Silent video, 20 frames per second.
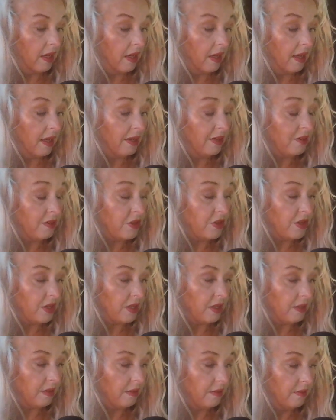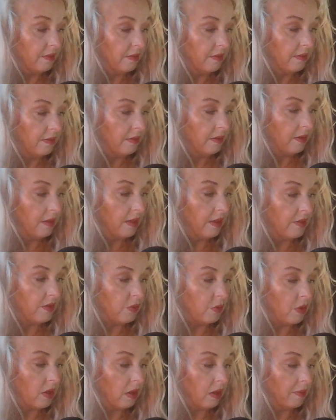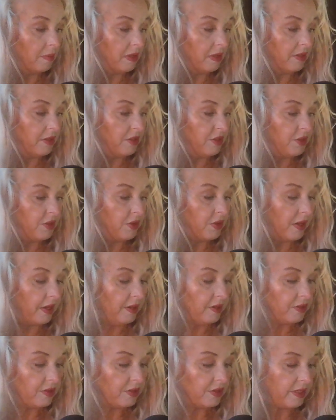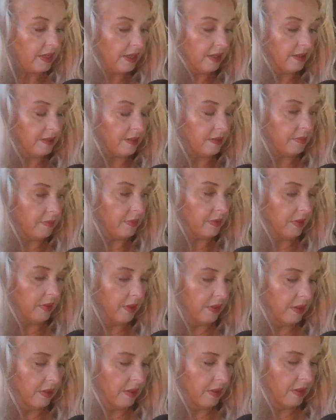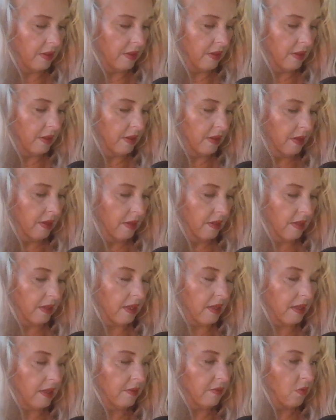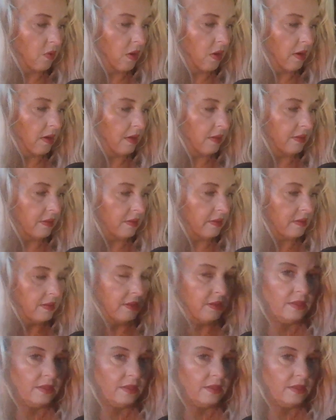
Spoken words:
energy, is welcome into your inner sanctum. King of Wands.